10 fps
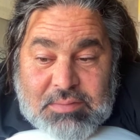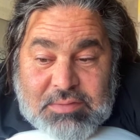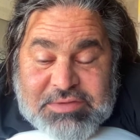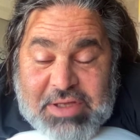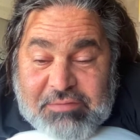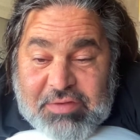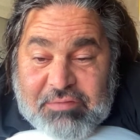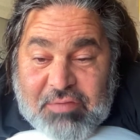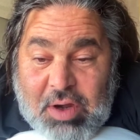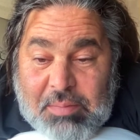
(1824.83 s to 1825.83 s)
saving the
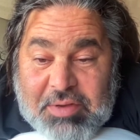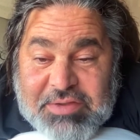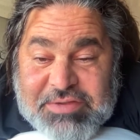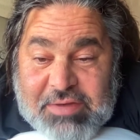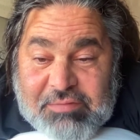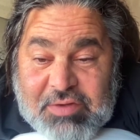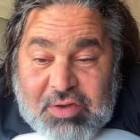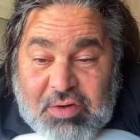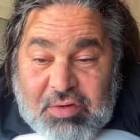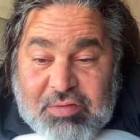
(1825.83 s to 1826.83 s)
environment, saving the
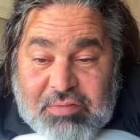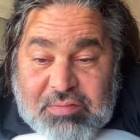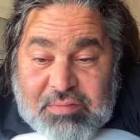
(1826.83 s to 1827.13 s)
earth,